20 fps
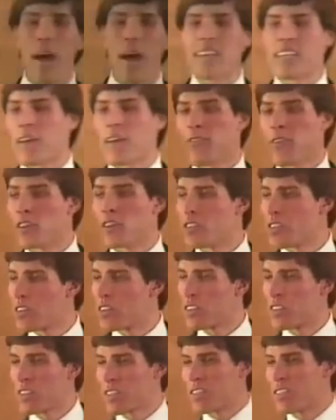My definition
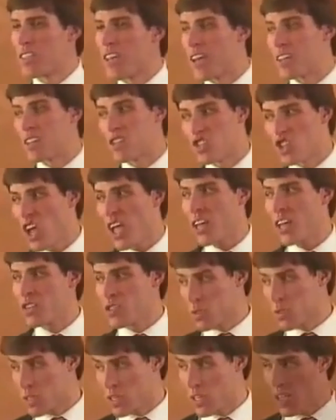of success
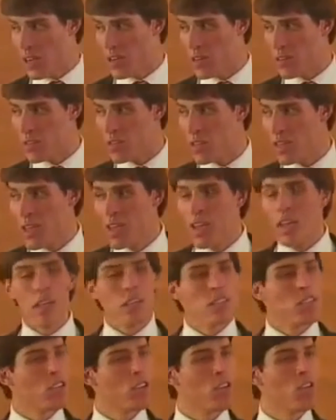changed through the years
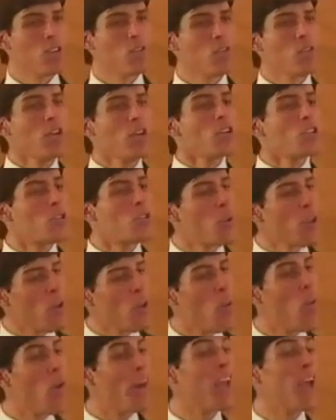to
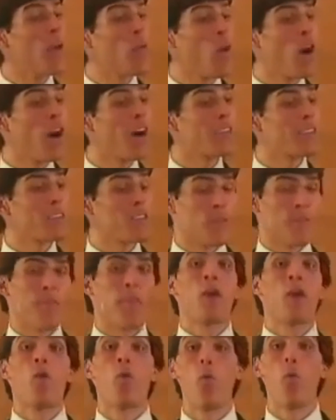doing what I want,
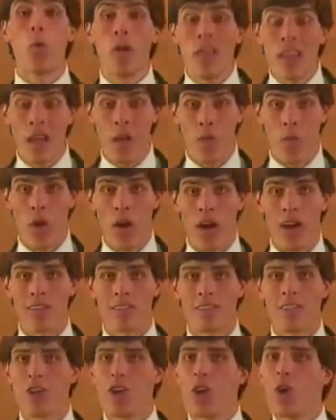when I
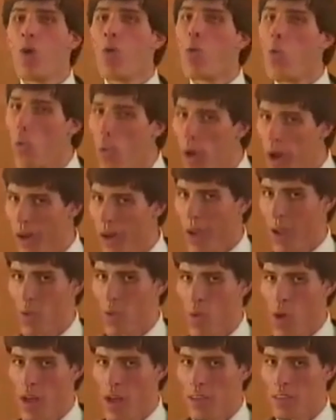want, where I
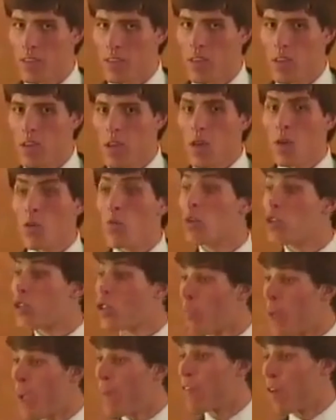want, with
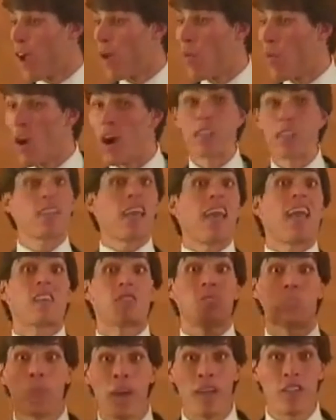whomever I want,
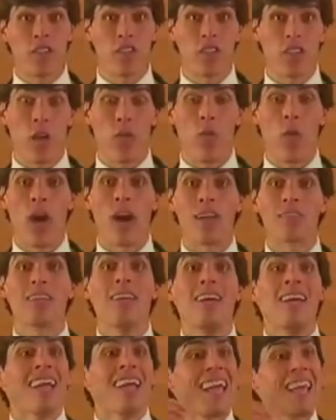as much as I
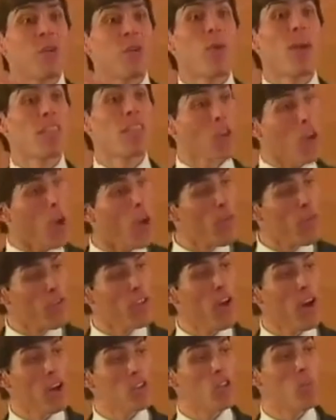want, in a way that
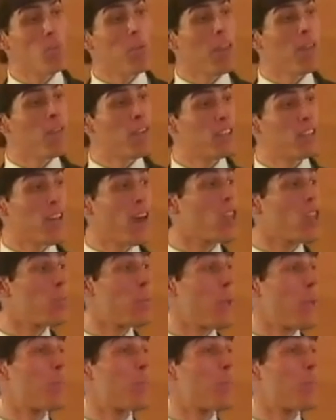hopefully also benefits other